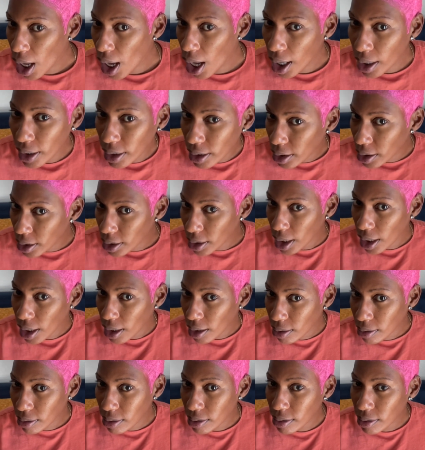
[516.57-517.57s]
you
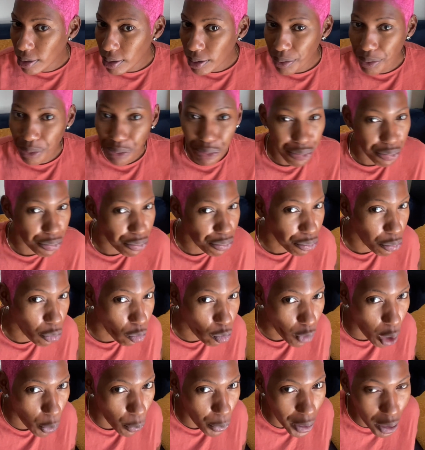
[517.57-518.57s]
know,
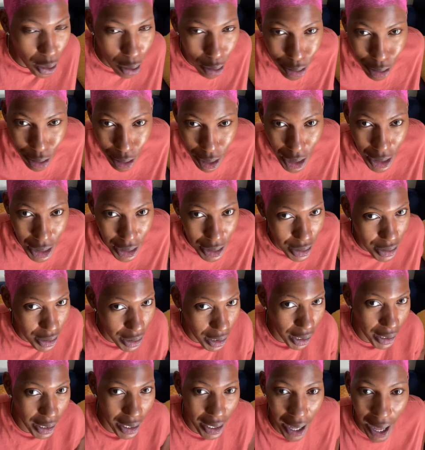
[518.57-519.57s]
we gonna see, because then
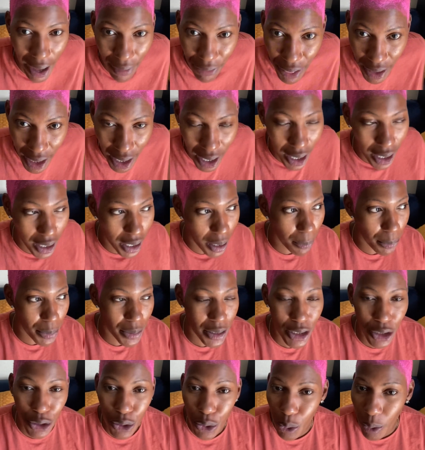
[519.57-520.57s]
after that I gotta put
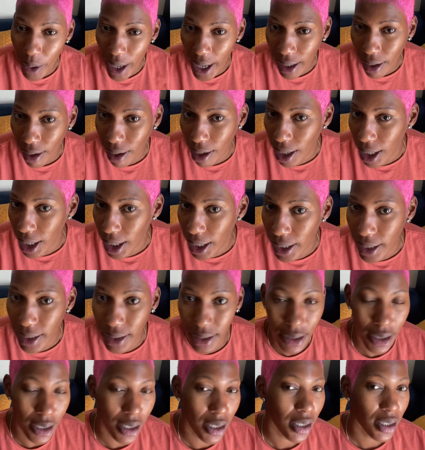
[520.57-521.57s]
the do-rag
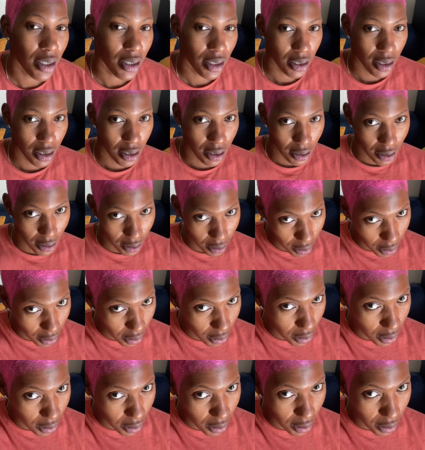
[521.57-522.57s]
on
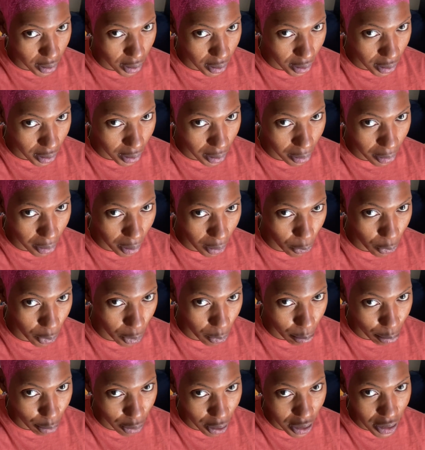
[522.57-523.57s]
and, well,
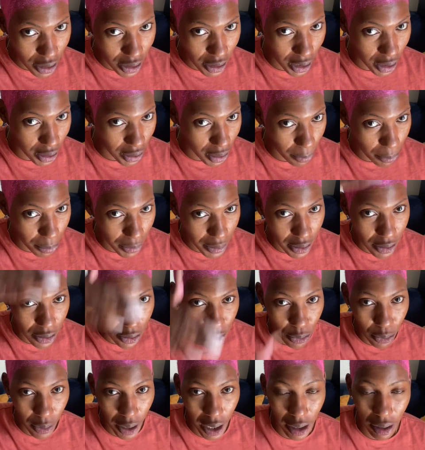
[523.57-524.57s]
brush it and then put the
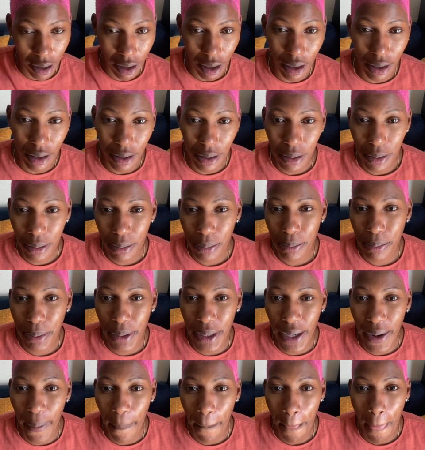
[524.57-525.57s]
do-rag on.
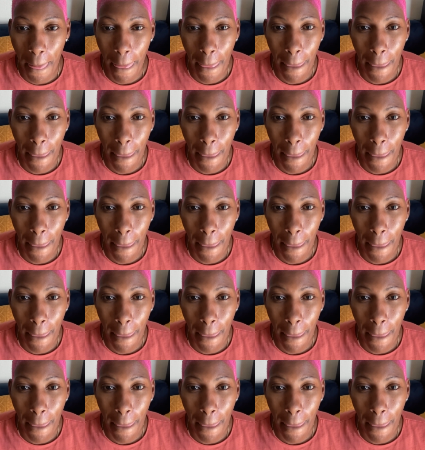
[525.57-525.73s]
But